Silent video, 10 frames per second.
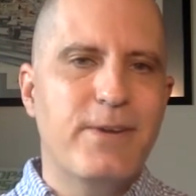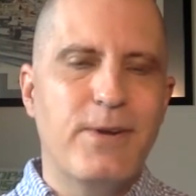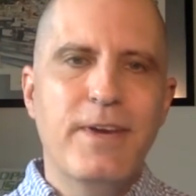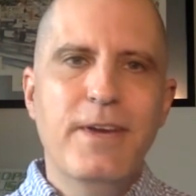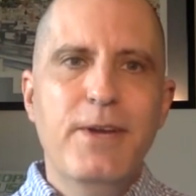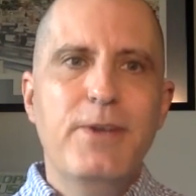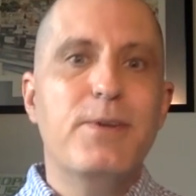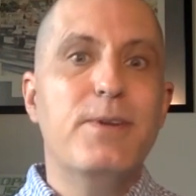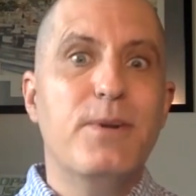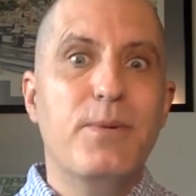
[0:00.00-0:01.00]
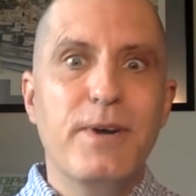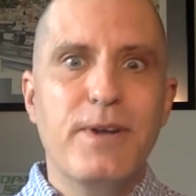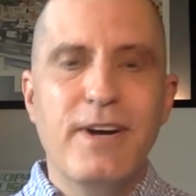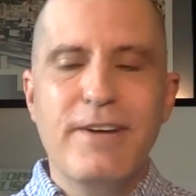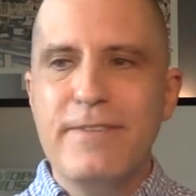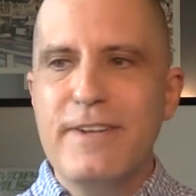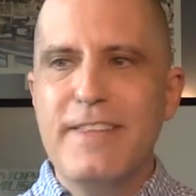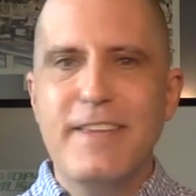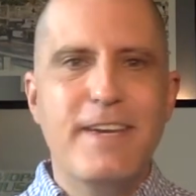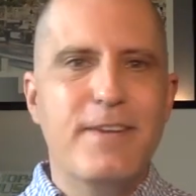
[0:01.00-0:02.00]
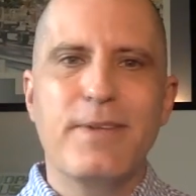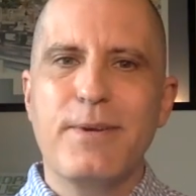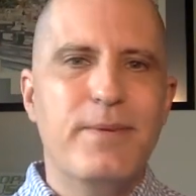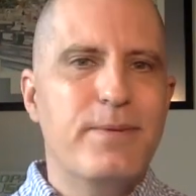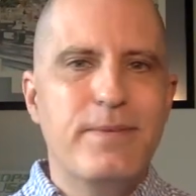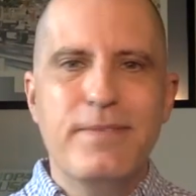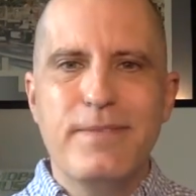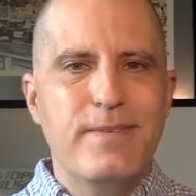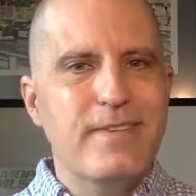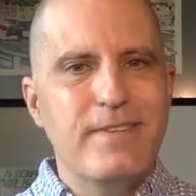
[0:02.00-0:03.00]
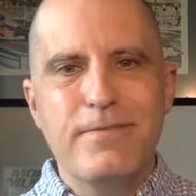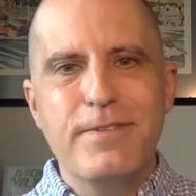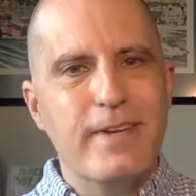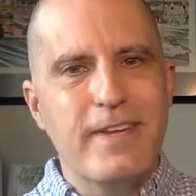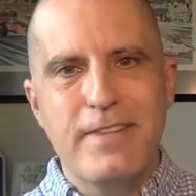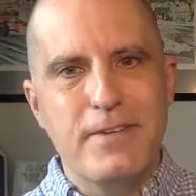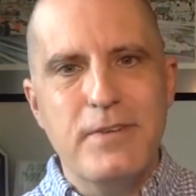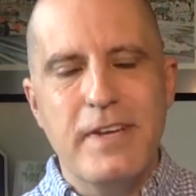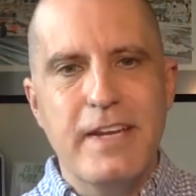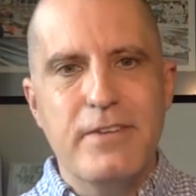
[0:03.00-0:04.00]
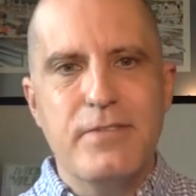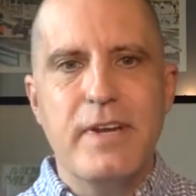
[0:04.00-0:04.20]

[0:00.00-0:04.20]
you're what off, and at the end you're like, it doesn't feel like anything's changed,